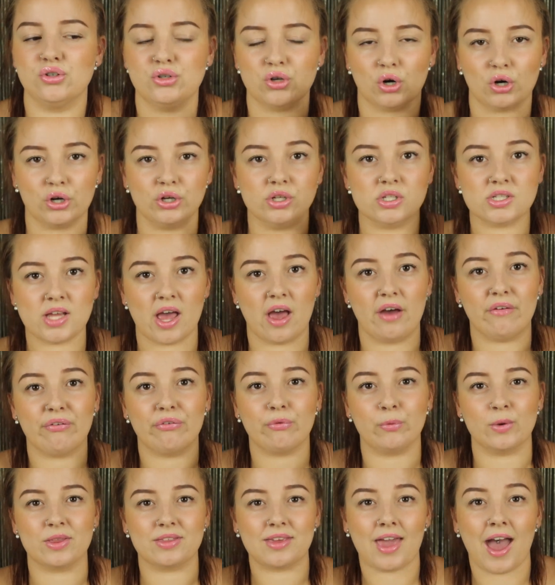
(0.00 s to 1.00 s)
Don't
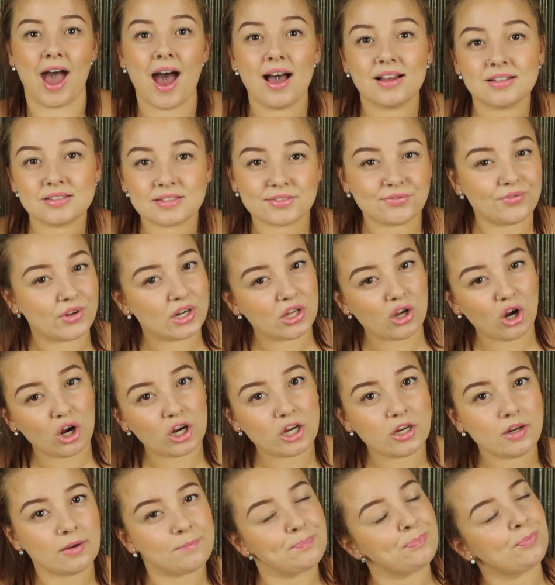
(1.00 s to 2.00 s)
F with Cats
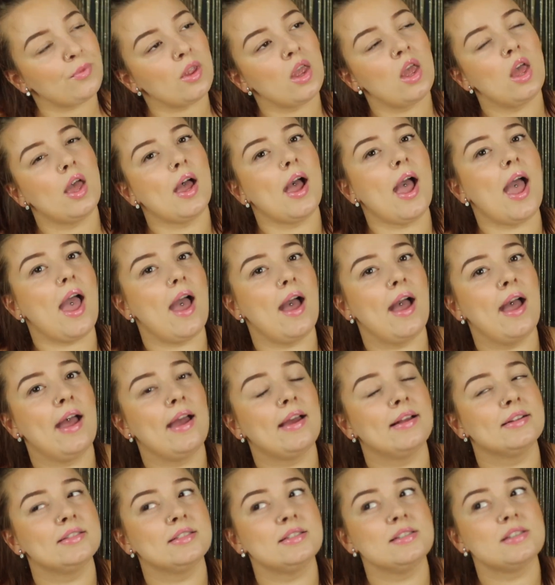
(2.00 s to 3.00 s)
video,
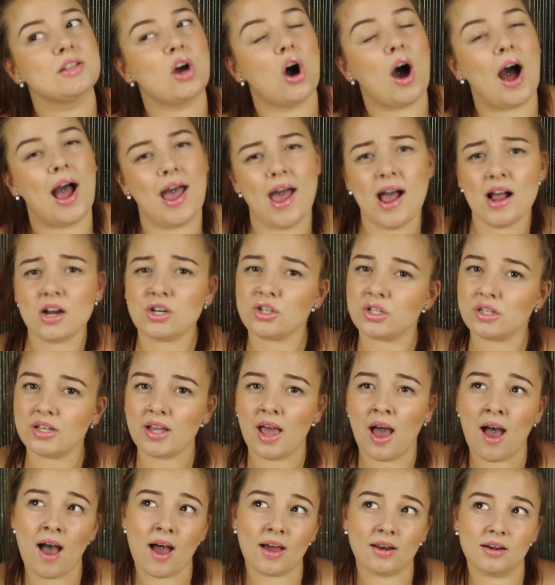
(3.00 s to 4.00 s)
and I actually
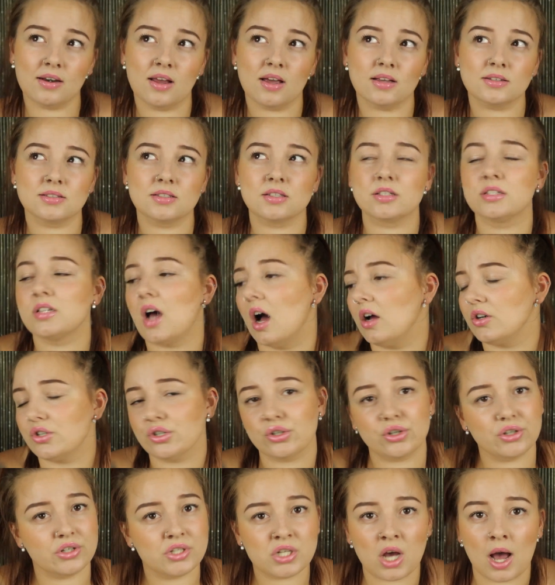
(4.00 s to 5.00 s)
had such a
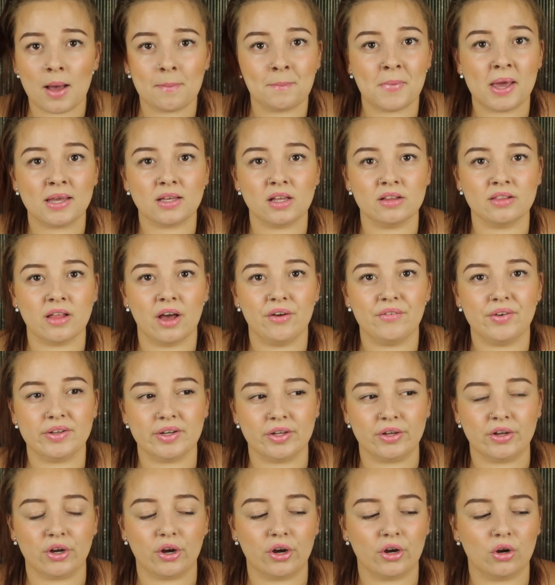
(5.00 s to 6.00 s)
good time making that
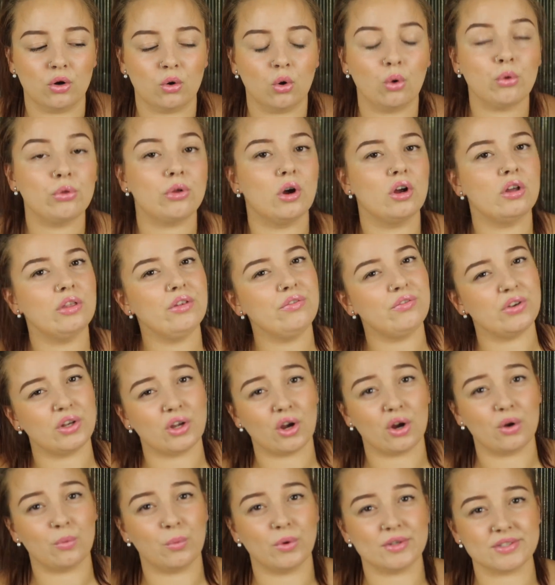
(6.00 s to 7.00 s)
video. Although the
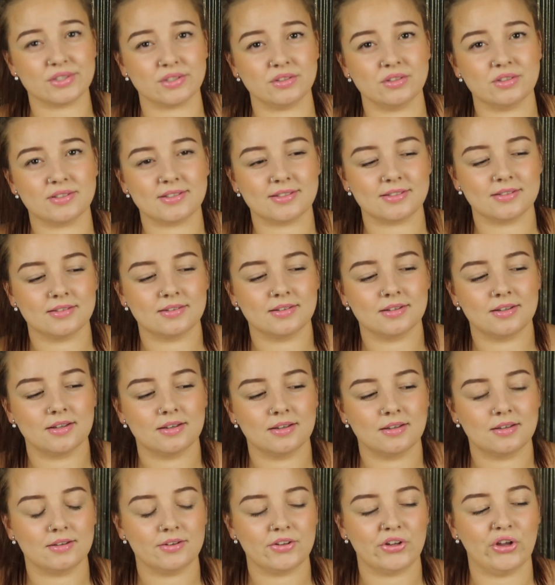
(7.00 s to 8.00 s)
video wasn't,
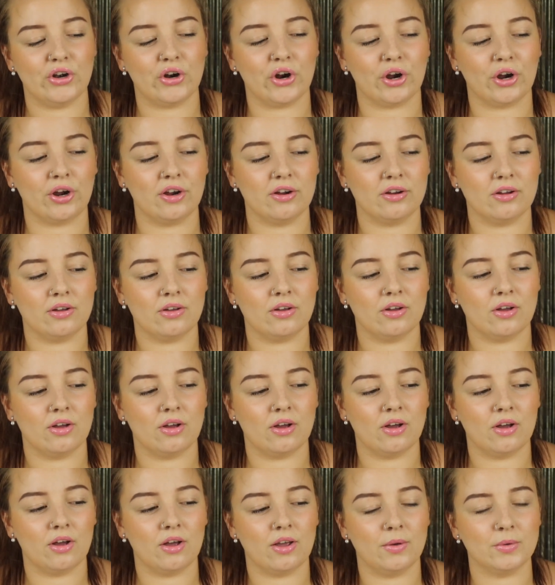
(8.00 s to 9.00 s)
it
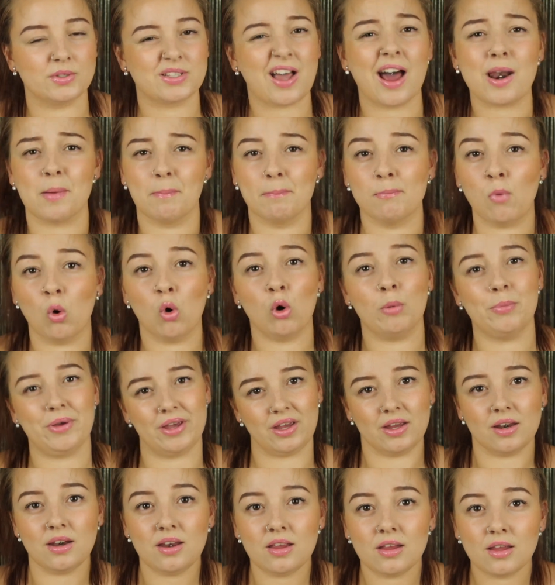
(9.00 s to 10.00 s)
was kind of
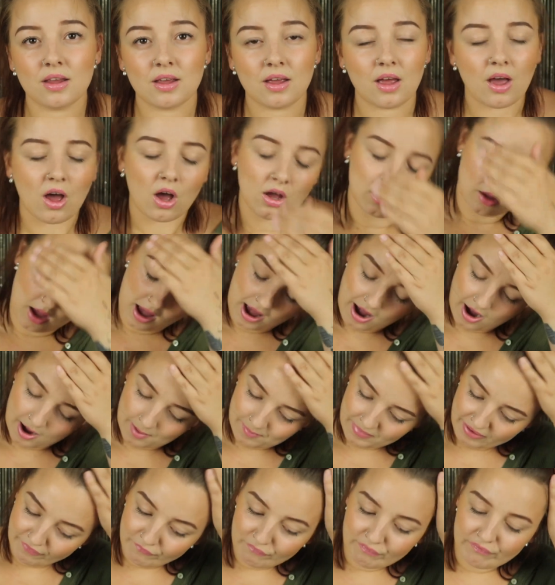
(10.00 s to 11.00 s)
morbid.
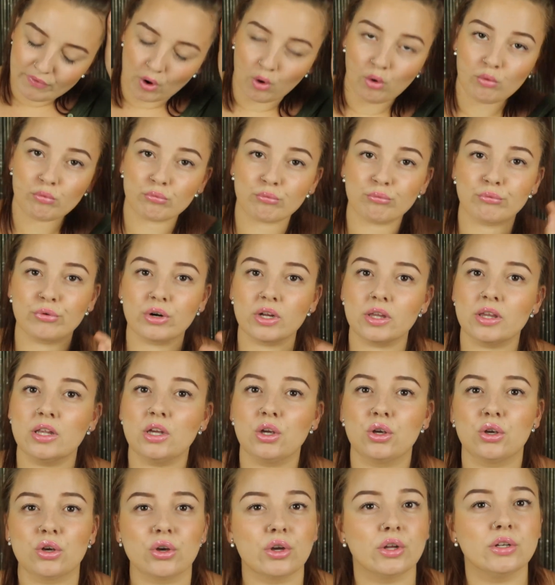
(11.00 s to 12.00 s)
It felt really
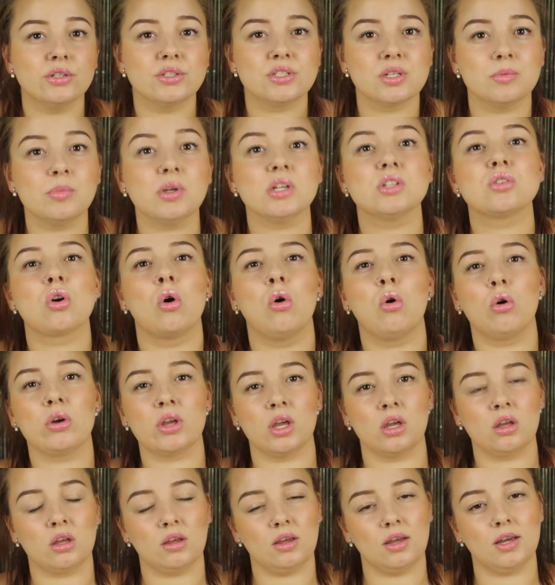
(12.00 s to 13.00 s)
good to be
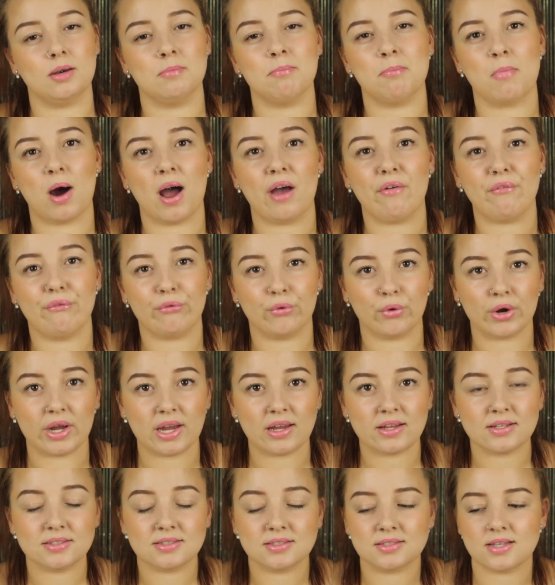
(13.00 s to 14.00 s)
talking in my
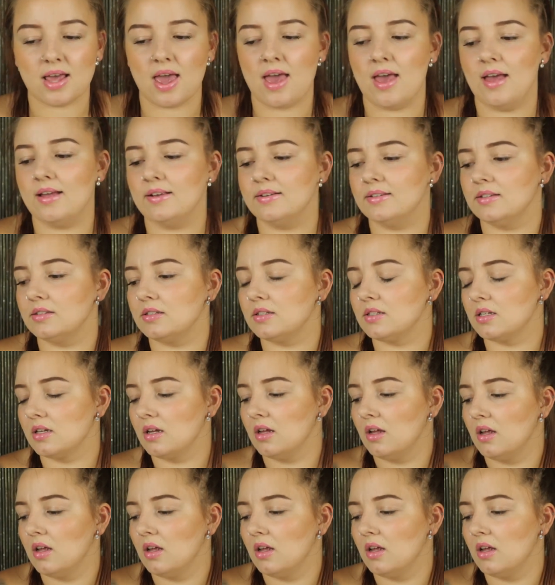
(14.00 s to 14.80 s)
voice and,